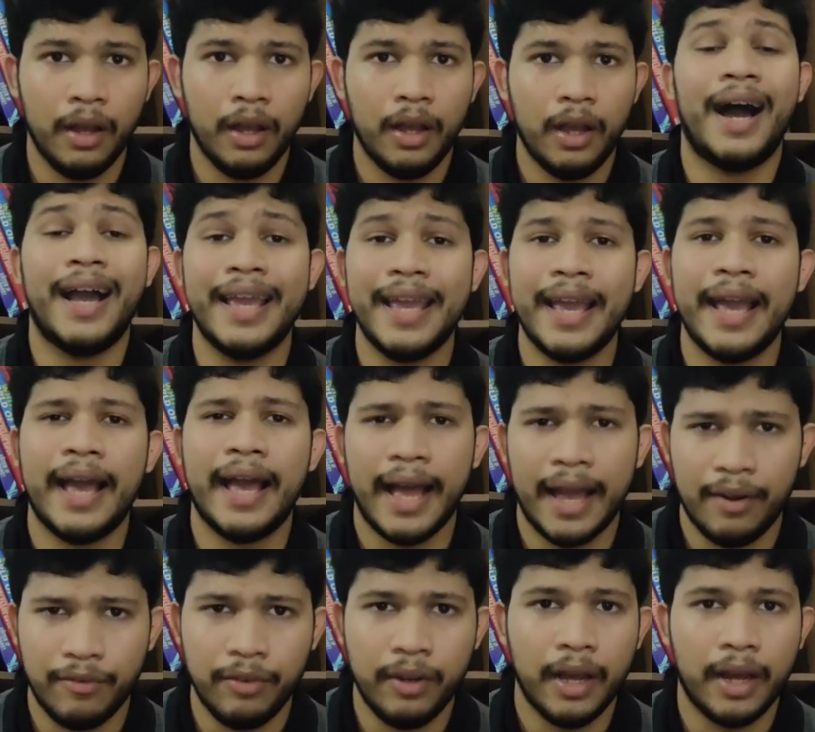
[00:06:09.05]
I
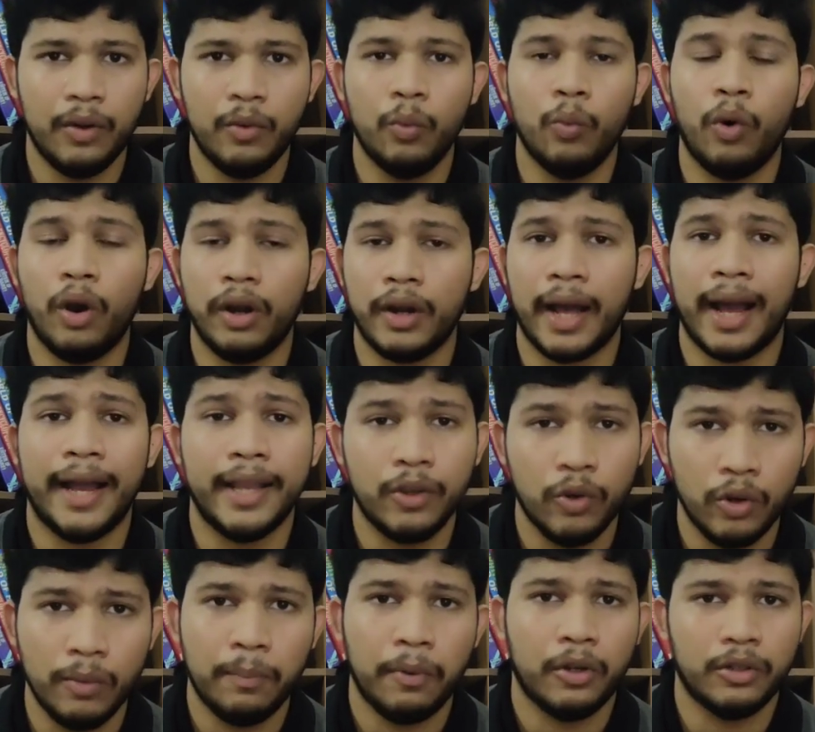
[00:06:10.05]
have done what I
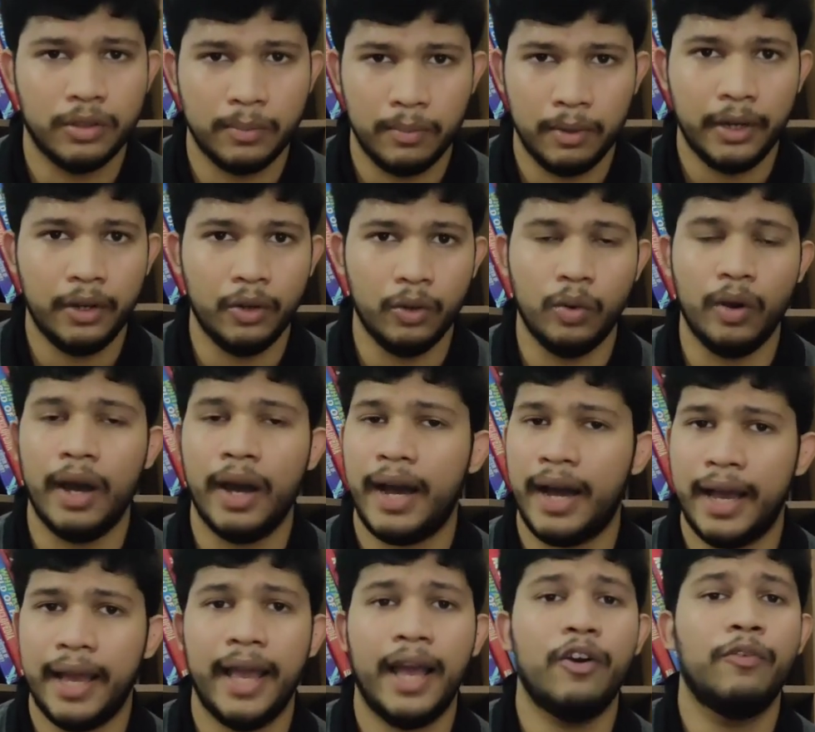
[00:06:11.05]
could possibly do.
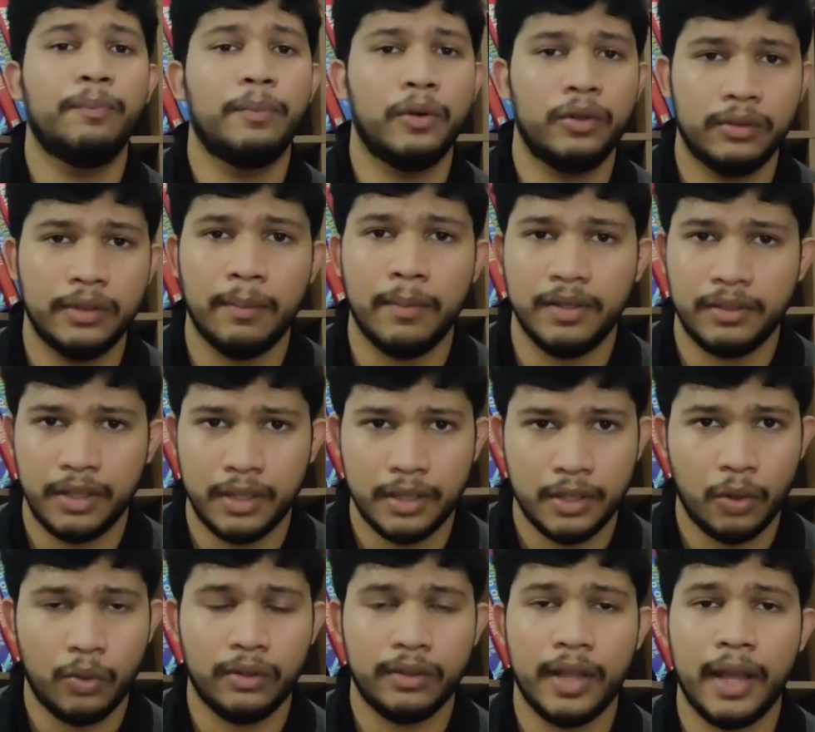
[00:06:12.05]
I have put the message
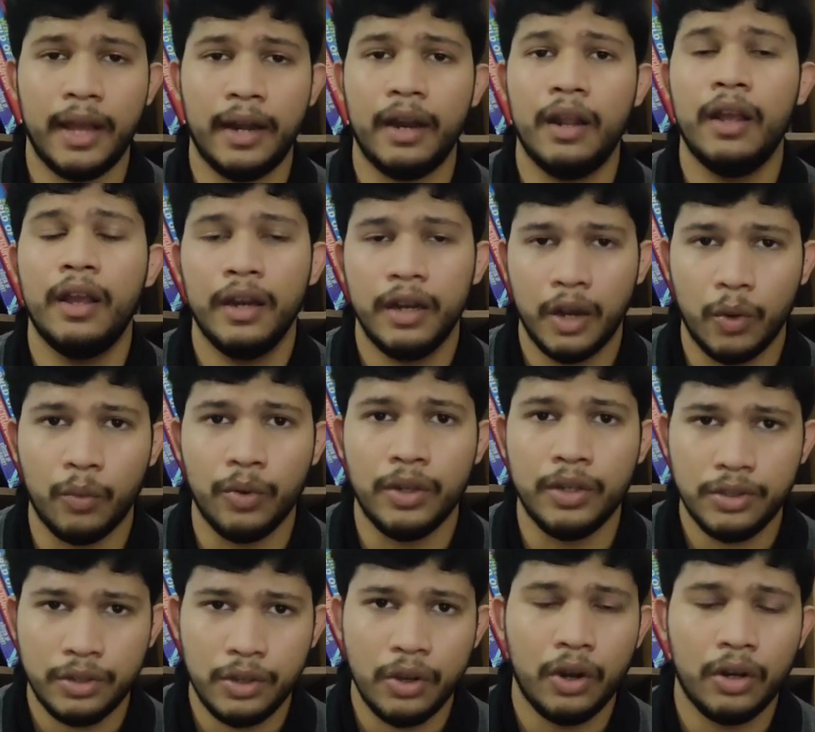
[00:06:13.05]
out there. Now
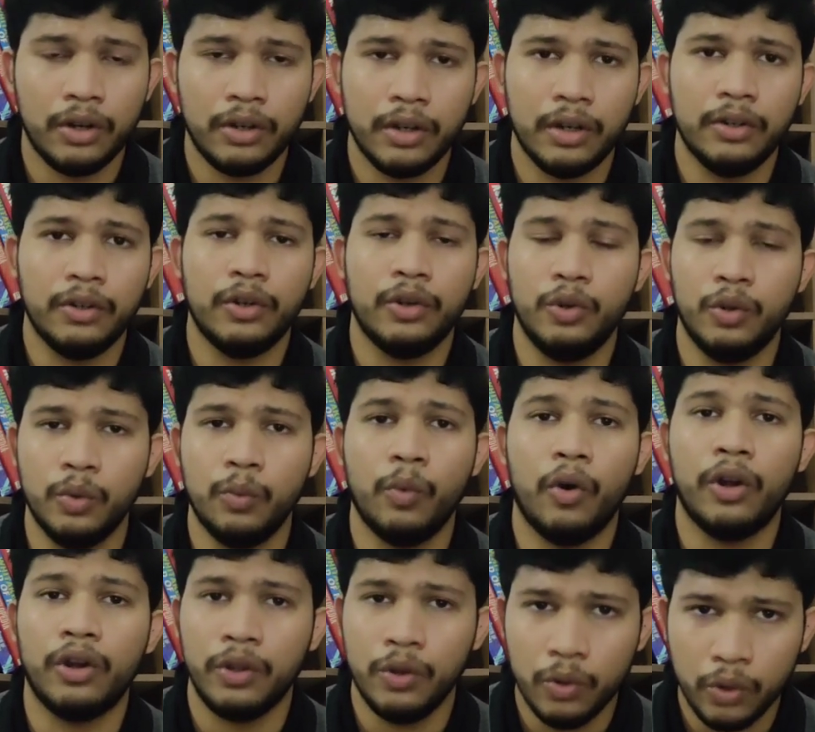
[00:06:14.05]
it's your turn to do
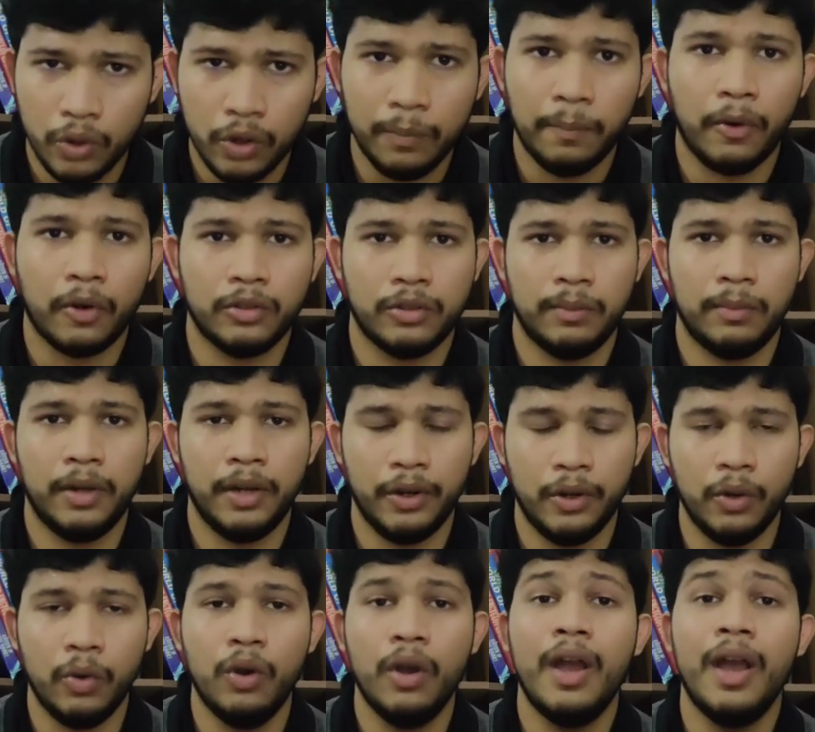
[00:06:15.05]
what you could possibly
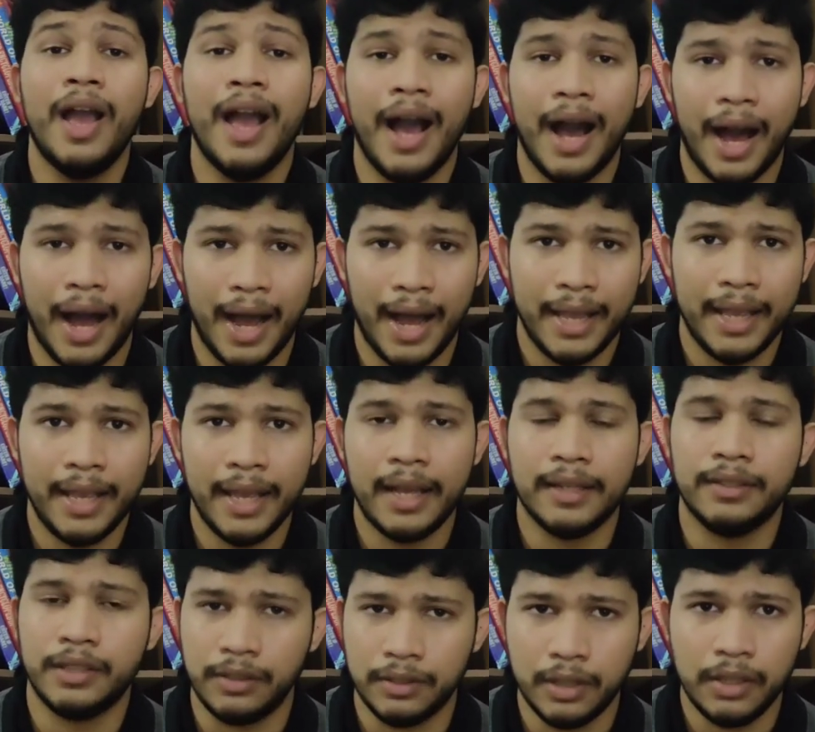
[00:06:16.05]
do. I,
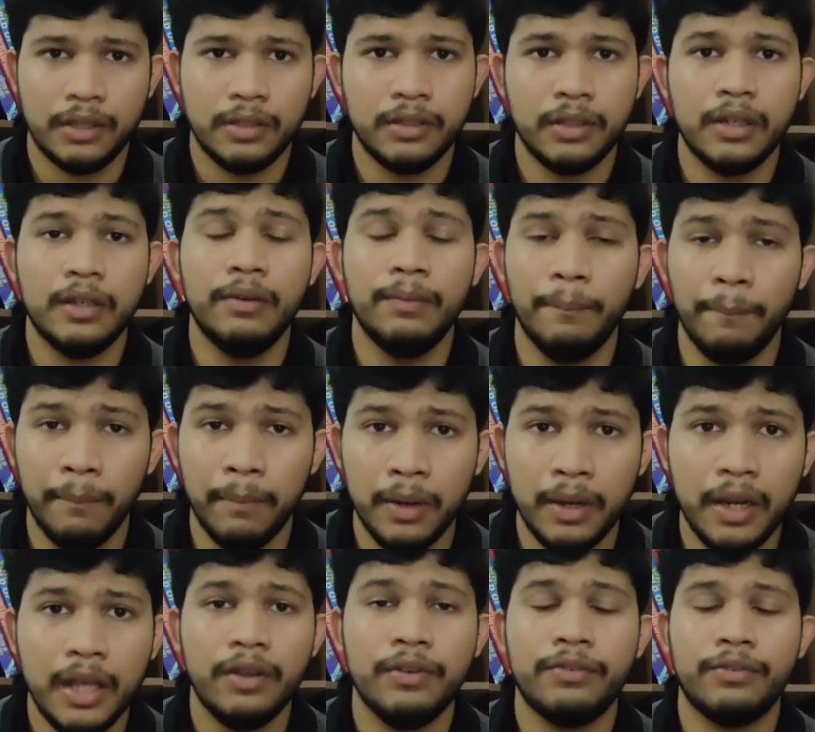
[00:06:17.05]
as a citizen,
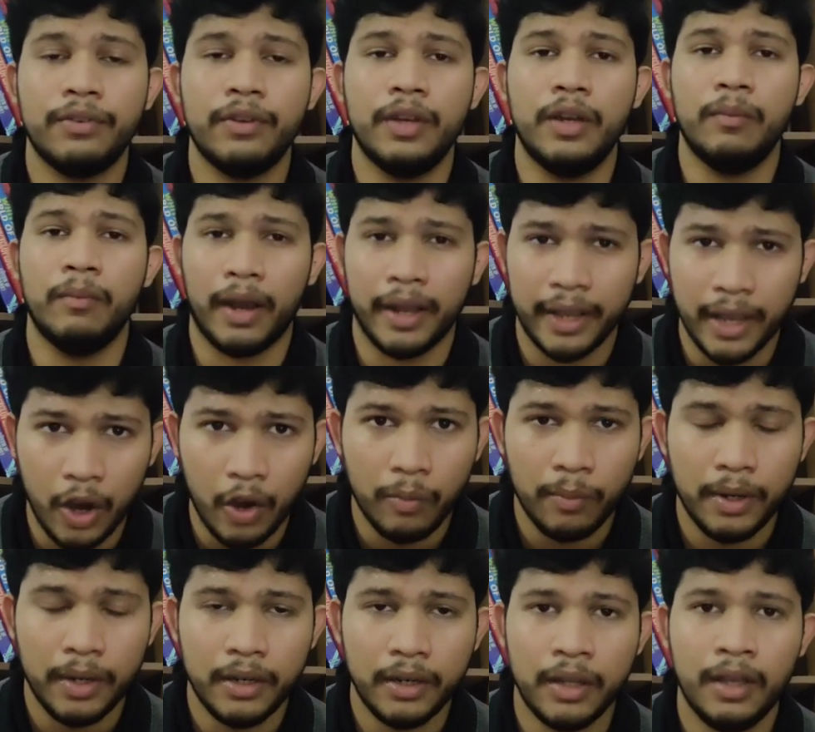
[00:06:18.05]
believe in my
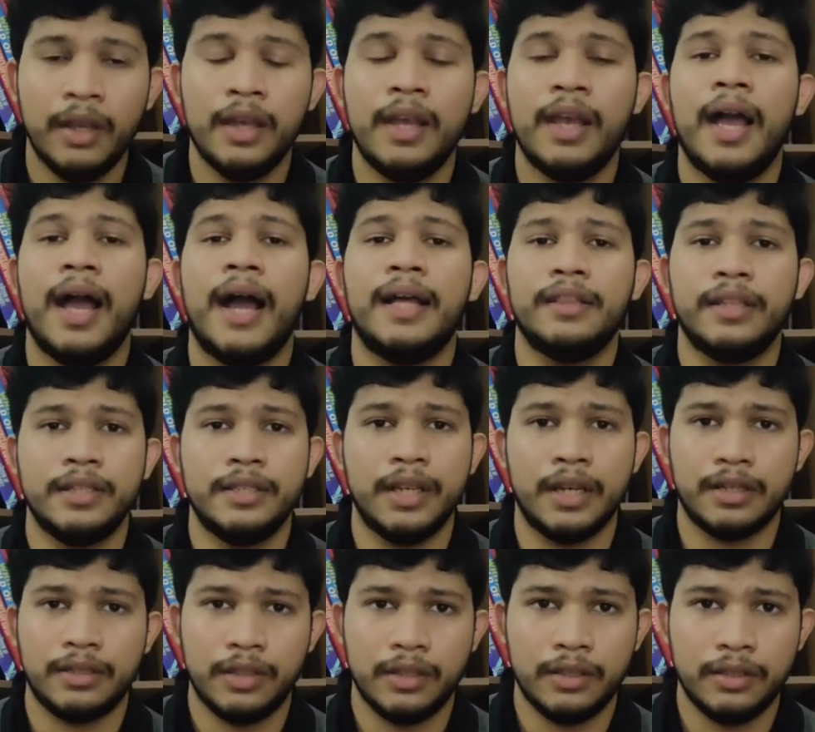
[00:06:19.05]
government and the
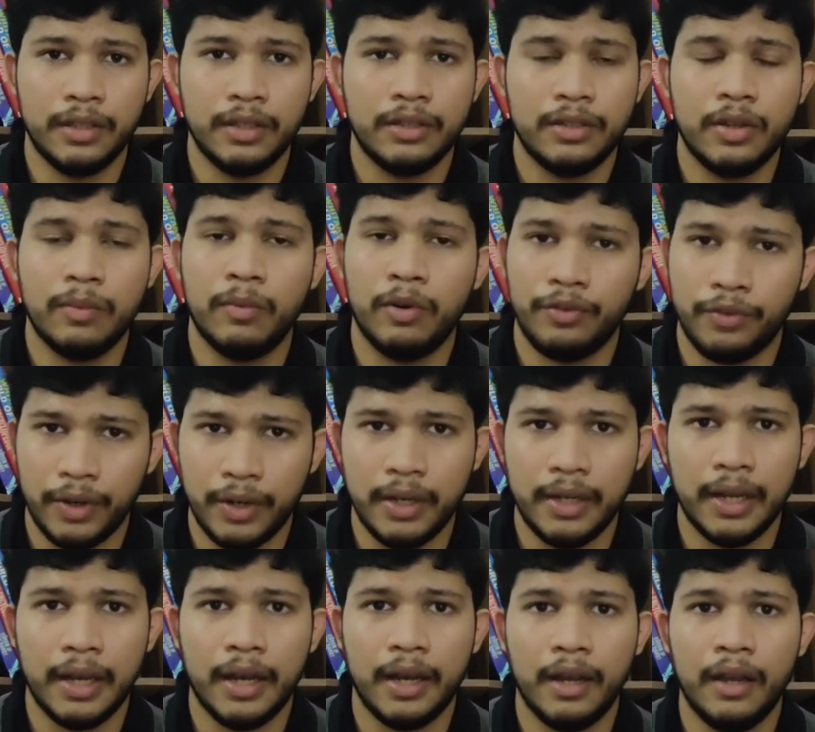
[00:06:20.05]
justice system of
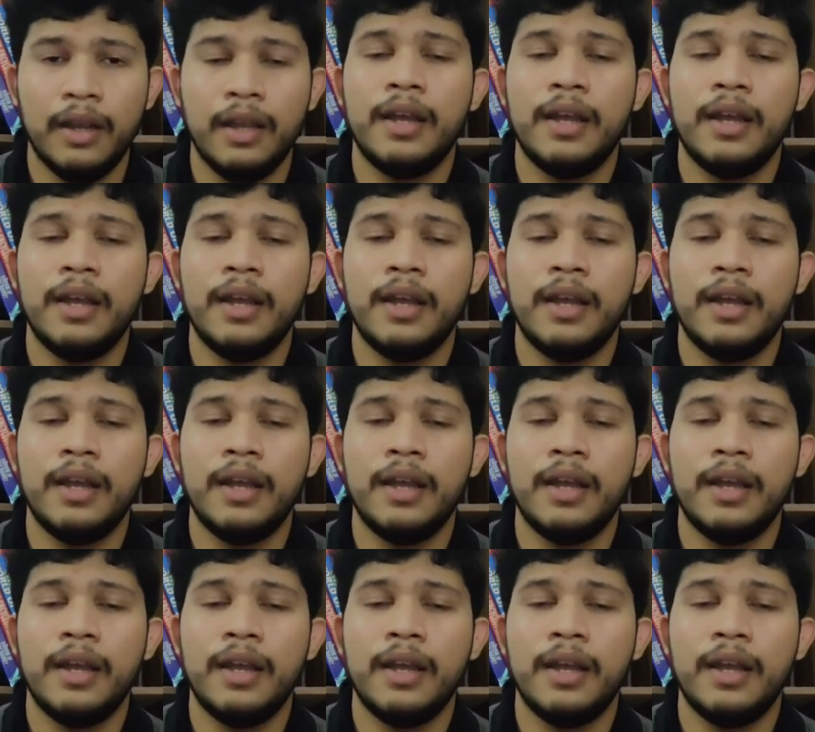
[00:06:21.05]
India.